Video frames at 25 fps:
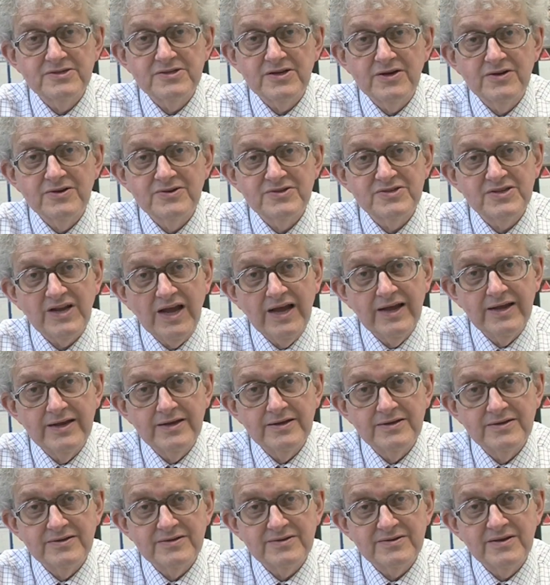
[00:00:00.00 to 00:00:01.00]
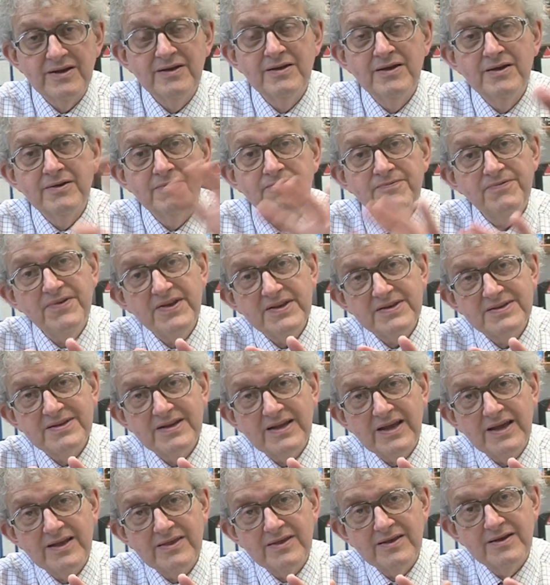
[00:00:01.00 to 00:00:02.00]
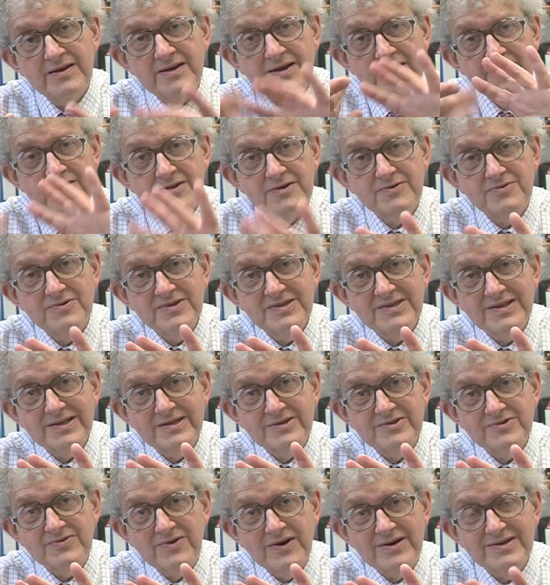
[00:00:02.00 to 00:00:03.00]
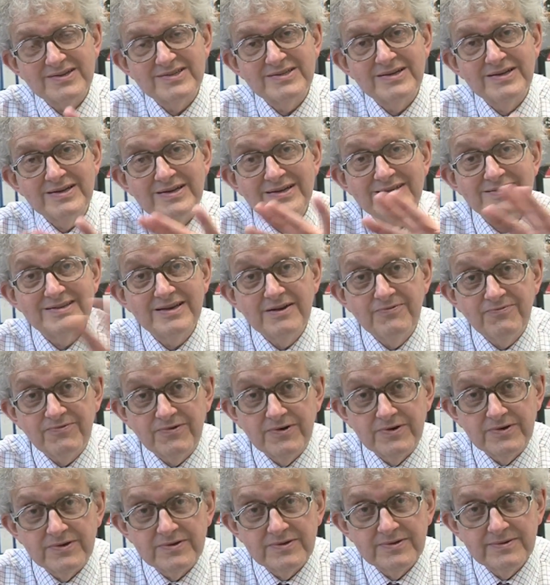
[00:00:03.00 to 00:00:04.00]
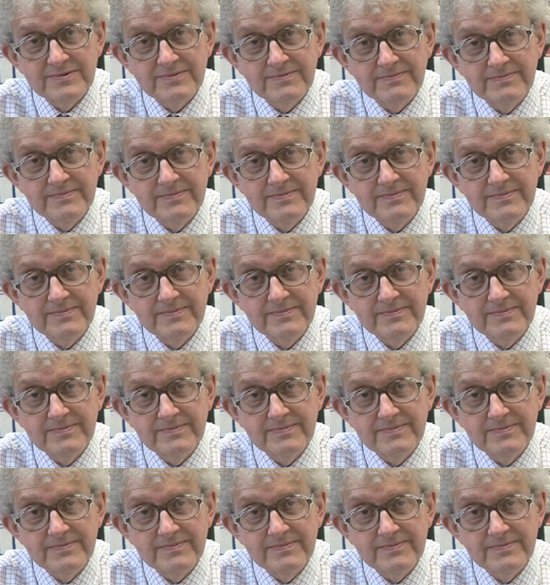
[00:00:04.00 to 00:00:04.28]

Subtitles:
charged ions fit together in the crystal structure is different.